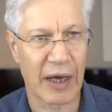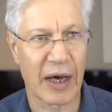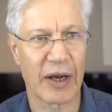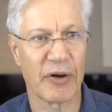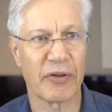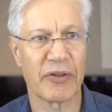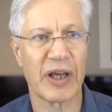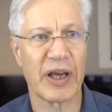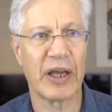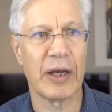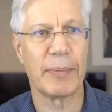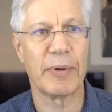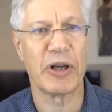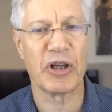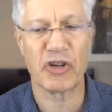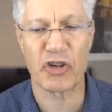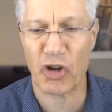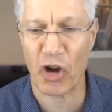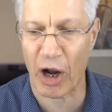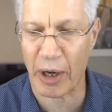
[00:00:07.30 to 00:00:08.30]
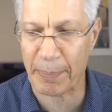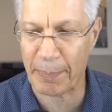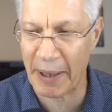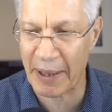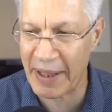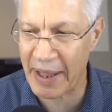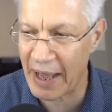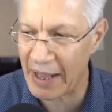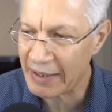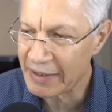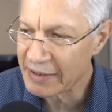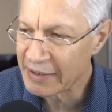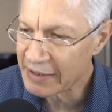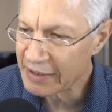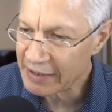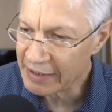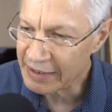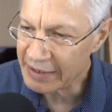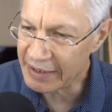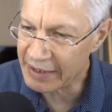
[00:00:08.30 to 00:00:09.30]
I don't think anybody's shocked by that,
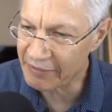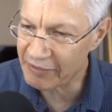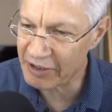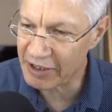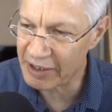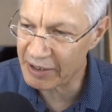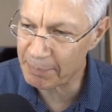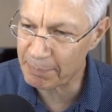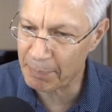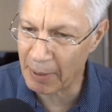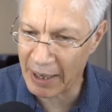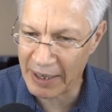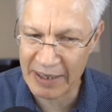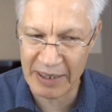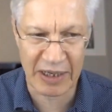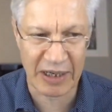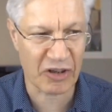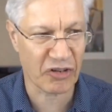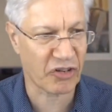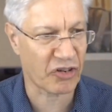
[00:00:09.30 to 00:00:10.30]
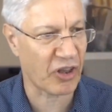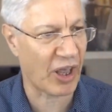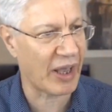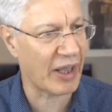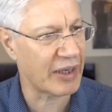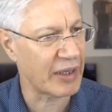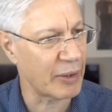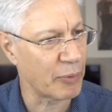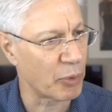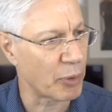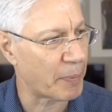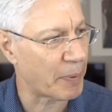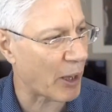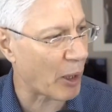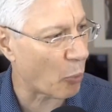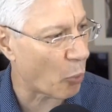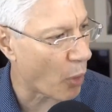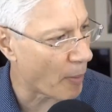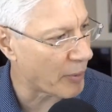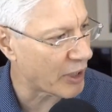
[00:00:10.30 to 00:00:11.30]
given that Biden has said he would pick a
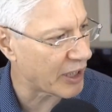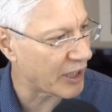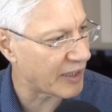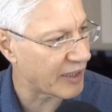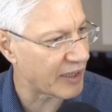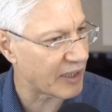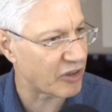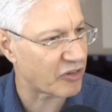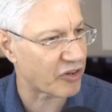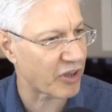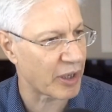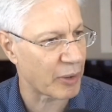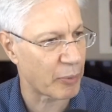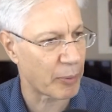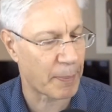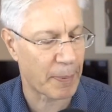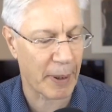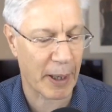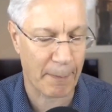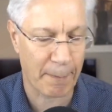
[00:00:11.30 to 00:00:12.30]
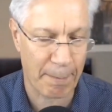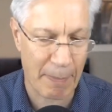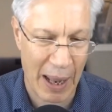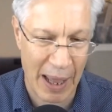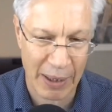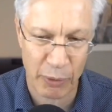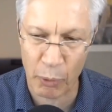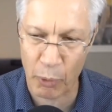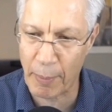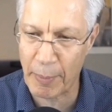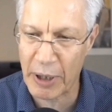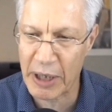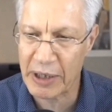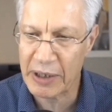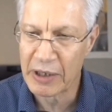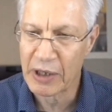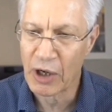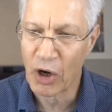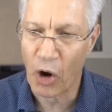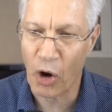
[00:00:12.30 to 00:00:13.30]
woman and he said he would pick a black woman.
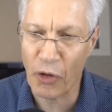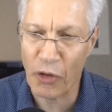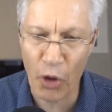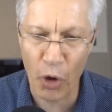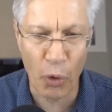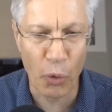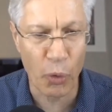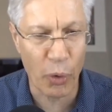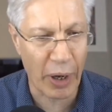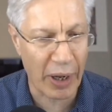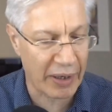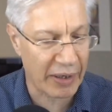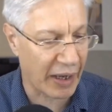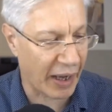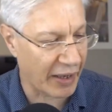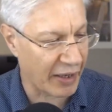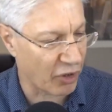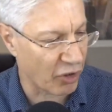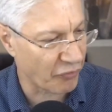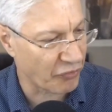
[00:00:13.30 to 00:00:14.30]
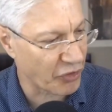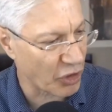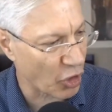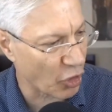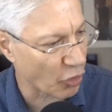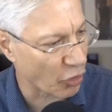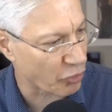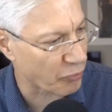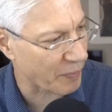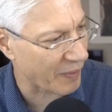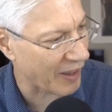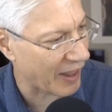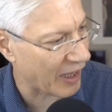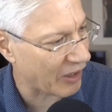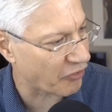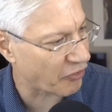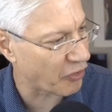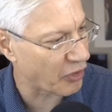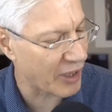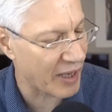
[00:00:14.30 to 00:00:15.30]
Although, I don't know if you noticed, but the
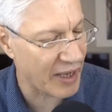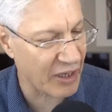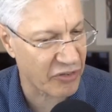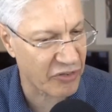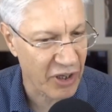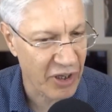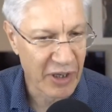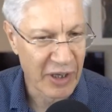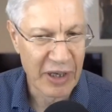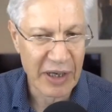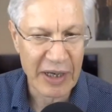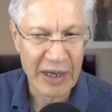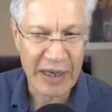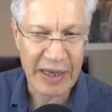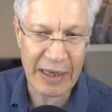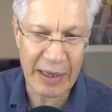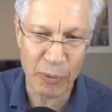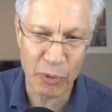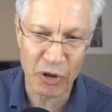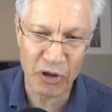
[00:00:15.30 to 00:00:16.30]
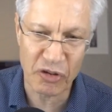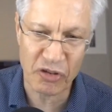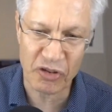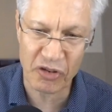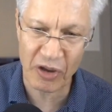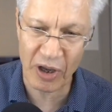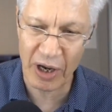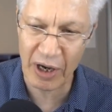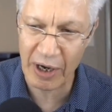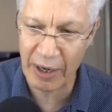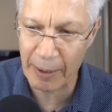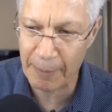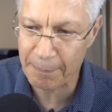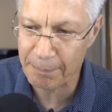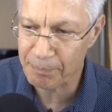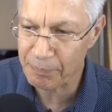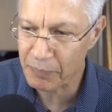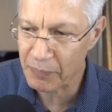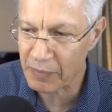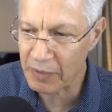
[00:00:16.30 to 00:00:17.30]
last few days, he was,
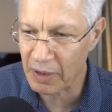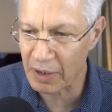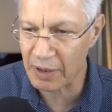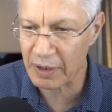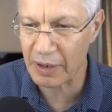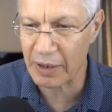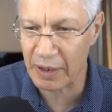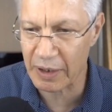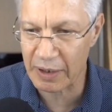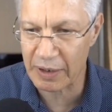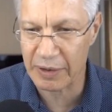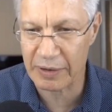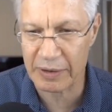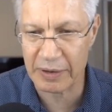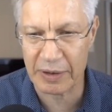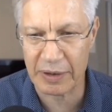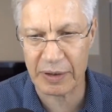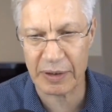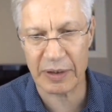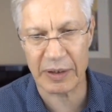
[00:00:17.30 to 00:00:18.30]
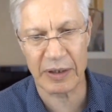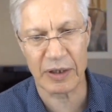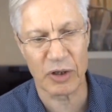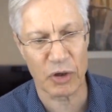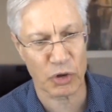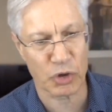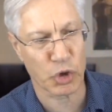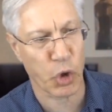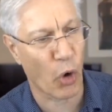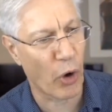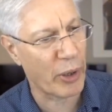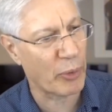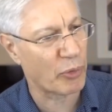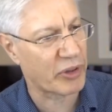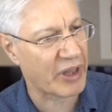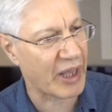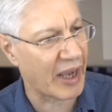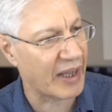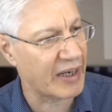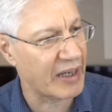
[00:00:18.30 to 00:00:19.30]
um, uh, you know, toying with
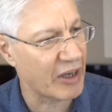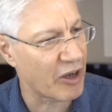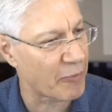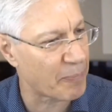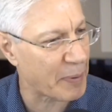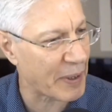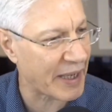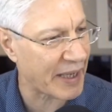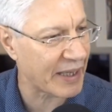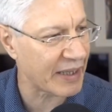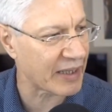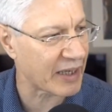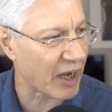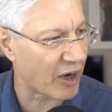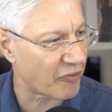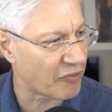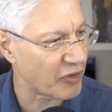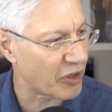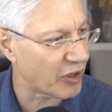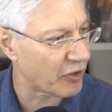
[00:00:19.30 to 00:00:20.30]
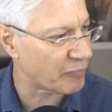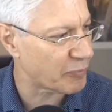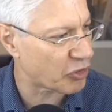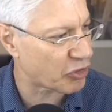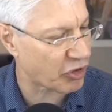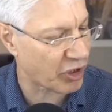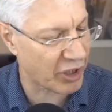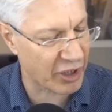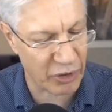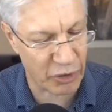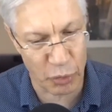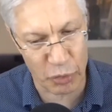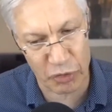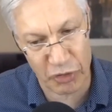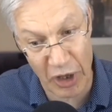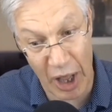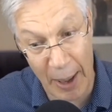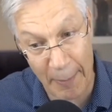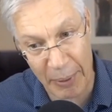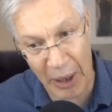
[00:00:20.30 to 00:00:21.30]
the idea of picking the governor of Michigan, who's
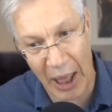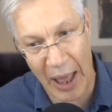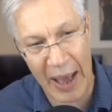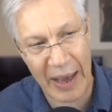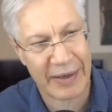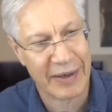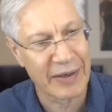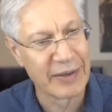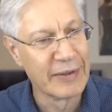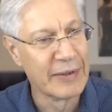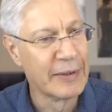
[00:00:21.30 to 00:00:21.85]
not black.